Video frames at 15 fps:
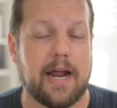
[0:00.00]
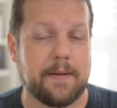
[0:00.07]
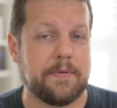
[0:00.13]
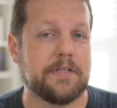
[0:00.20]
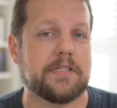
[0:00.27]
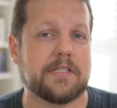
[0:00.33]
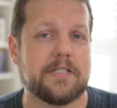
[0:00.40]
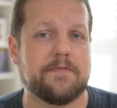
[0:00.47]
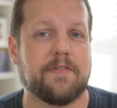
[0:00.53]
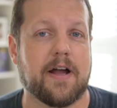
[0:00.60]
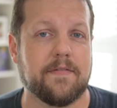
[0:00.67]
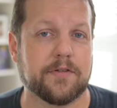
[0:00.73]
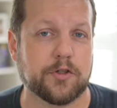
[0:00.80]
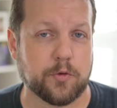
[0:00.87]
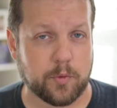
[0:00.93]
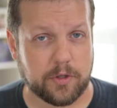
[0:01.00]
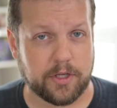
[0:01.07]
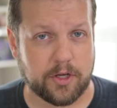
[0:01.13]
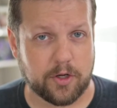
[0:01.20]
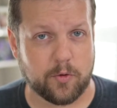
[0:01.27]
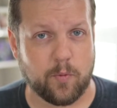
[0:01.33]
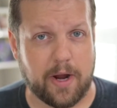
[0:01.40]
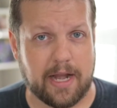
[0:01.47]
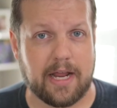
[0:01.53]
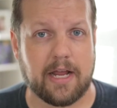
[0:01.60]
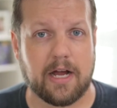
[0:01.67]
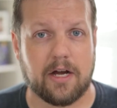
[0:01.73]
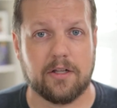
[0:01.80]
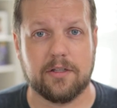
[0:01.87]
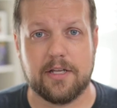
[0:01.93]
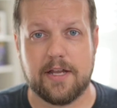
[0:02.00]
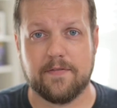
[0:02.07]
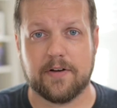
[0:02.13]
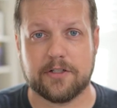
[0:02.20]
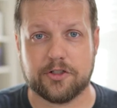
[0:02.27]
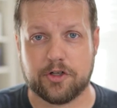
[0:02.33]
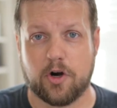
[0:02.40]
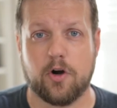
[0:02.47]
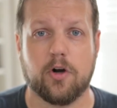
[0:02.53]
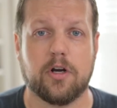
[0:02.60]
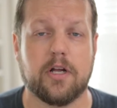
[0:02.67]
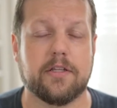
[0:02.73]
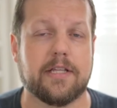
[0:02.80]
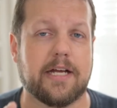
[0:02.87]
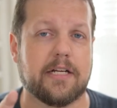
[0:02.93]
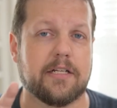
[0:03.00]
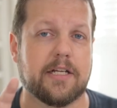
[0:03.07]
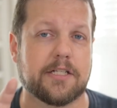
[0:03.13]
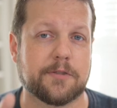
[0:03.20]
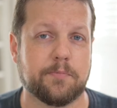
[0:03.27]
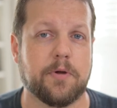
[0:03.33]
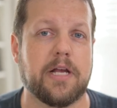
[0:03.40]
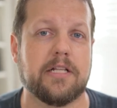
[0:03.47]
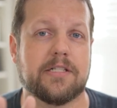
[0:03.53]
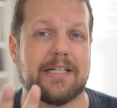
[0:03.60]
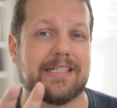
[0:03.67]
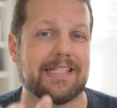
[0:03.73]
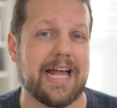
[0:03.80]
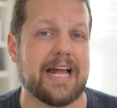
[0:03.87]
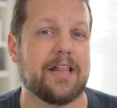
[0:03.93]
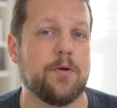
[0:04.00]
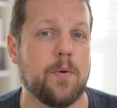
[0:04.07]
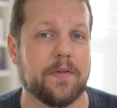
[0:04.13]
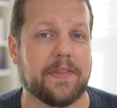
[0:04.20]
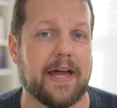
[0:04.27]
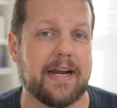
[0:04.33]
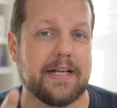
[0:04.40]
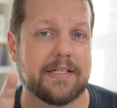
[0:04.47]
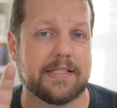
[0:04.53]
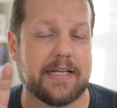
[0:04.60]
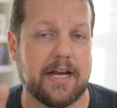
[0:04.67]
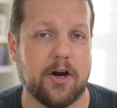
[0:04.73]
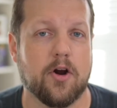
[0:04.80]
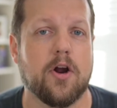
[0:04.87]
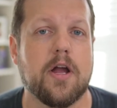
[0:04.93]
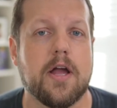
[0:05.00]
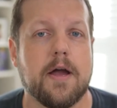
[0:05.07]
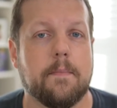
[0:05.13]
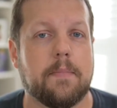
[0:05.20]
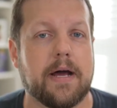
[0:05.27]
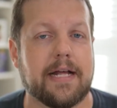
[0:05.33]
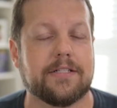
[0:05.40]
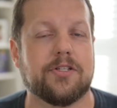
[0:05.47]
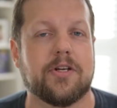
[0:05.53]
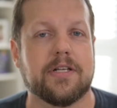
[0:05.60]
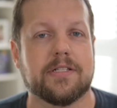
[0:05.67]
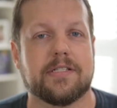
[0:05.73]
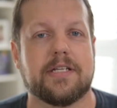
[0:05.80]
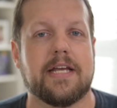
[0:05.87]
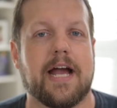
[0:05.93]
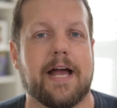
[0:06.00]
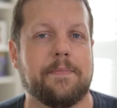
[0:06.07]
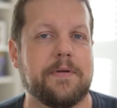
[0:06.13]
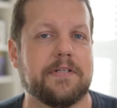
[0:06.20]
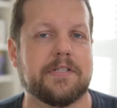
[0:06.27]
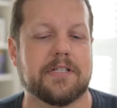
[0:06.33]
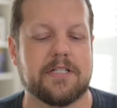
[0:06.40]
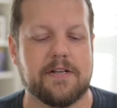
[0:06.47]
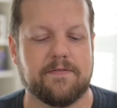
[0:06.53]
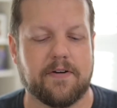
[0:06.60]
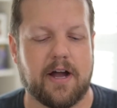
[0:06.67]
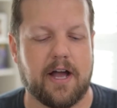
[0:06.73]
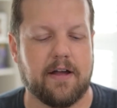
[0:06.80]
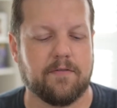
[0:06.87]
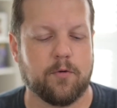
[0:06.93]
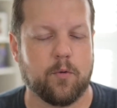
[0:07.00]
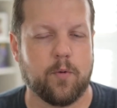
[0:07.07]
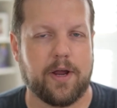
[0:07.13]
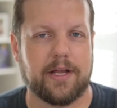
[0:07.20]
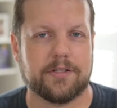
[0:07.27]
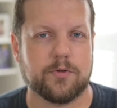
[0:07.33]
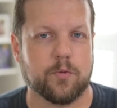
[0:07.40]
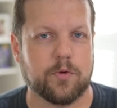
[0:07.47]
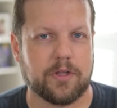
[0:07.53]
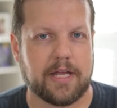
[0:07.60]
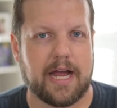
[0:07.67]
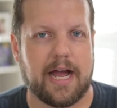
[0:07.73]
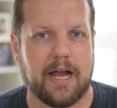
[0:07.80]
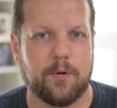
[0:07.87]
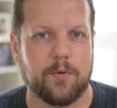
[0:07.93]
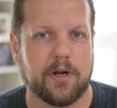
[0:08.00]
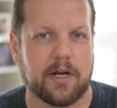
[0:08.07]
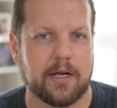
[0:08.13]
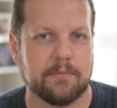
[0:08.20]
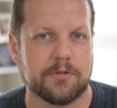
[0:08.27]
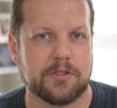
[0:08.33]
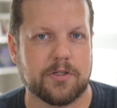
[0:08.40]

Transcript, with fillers: IP65 is a really good rating. I'll leave a chart that explains exactly what that is here. But as you can see, IP65 ranks really high when it comes